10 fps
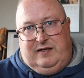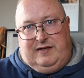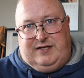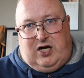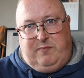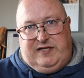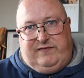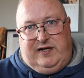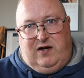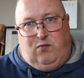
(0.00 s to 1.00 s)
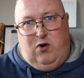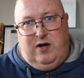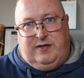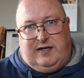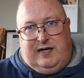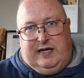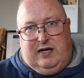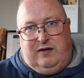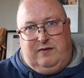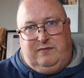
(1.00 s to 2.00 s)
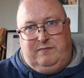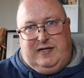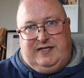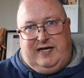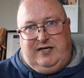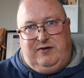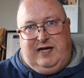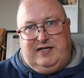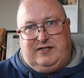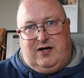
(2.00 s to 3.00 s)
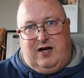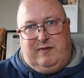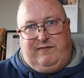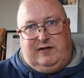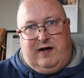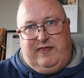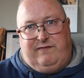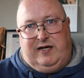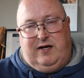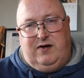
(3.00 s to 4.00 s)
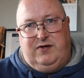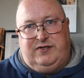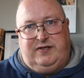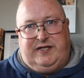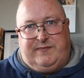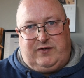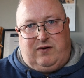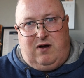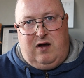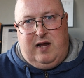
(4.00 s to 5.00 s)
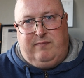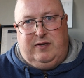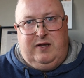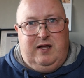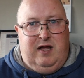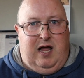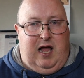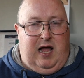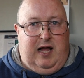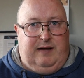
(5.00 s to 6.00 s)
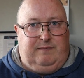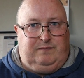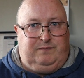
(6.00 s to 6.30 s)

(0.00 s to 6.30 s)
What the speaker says: Let's hope this video worked, and I'll be seeing you next time. If you like the videos, subscribe. A